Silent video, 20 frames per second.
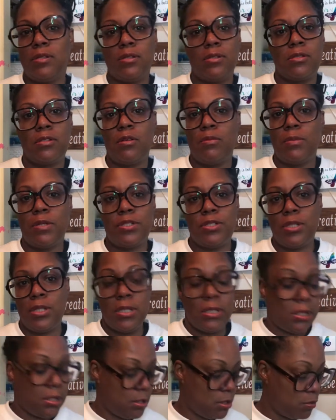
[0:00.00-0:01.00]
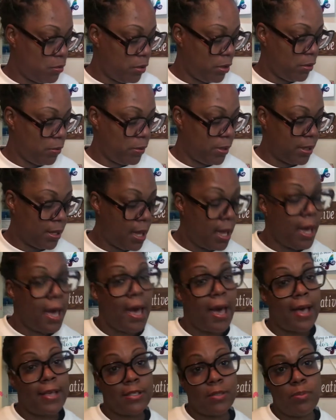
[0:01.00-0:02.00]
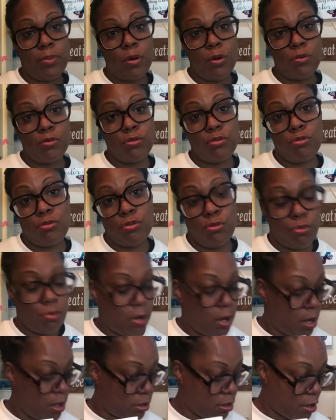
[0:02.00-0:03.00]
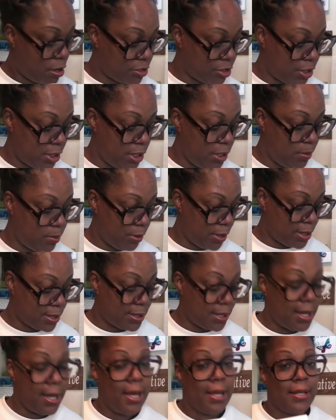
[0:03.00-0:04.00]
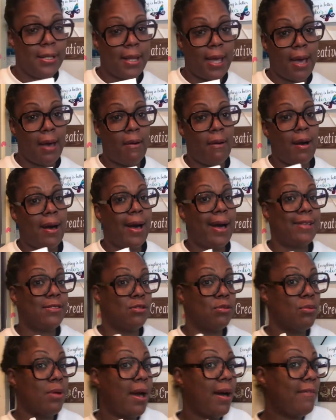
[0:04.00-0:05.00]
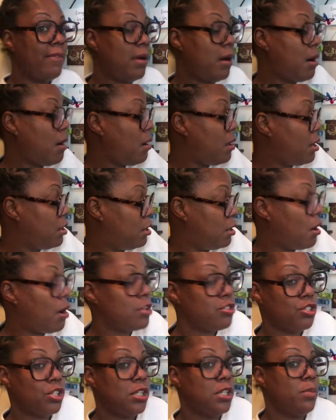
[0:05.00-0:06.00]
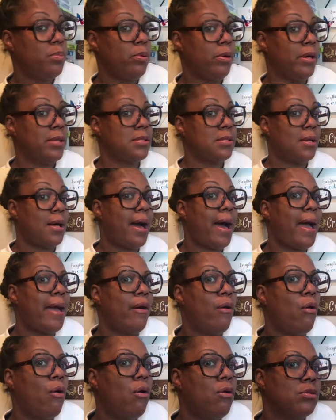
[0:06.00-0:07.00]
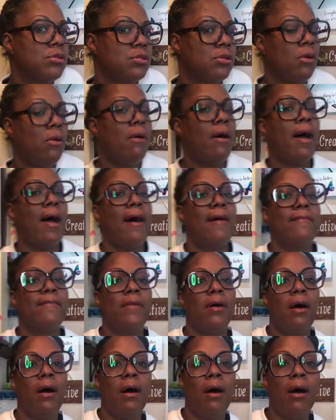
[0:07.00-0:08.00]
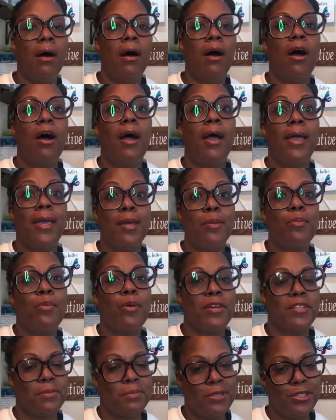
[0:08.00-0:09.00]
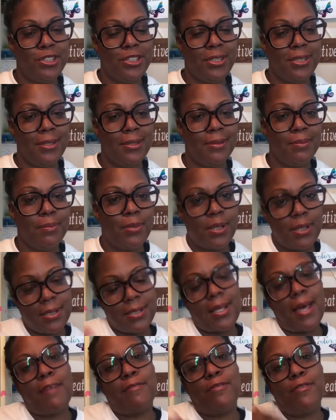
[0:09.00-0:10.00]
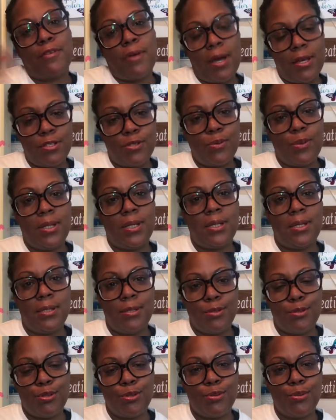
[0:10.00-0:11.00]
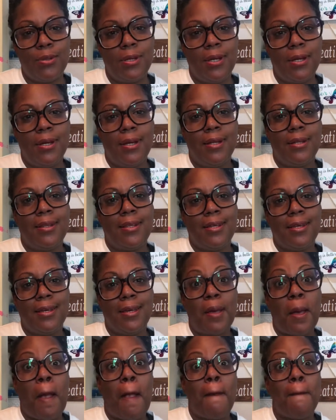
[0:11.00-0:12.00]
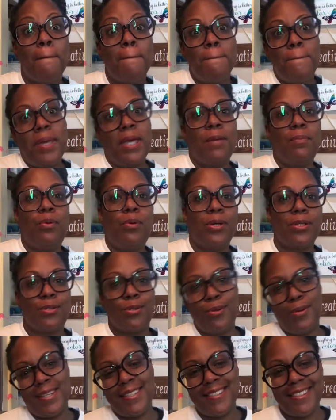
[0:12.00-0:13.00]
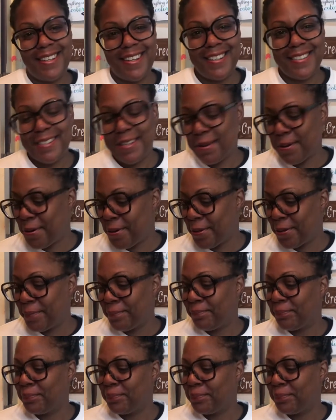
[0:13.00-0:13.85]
so much easier to work with as opposed to a larger heat press. Now, I do have a larger heat press. I also have a heat press machine because I've graduated into the big boy toys, as they call